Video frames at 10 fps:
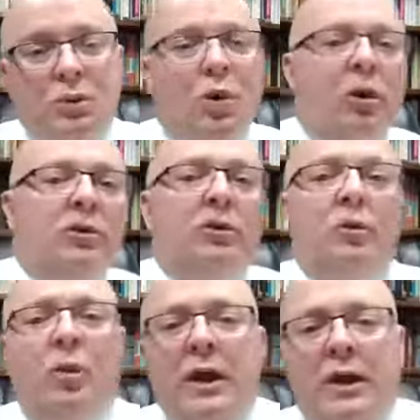She worked
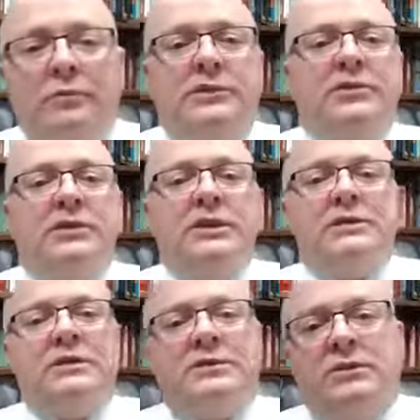her way up to
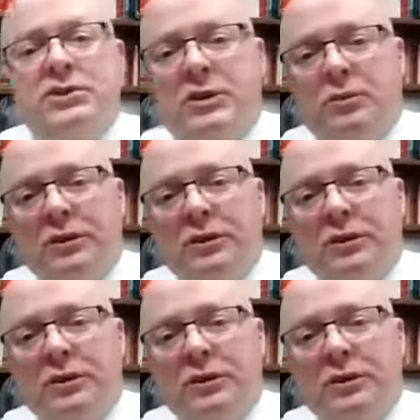Jesus and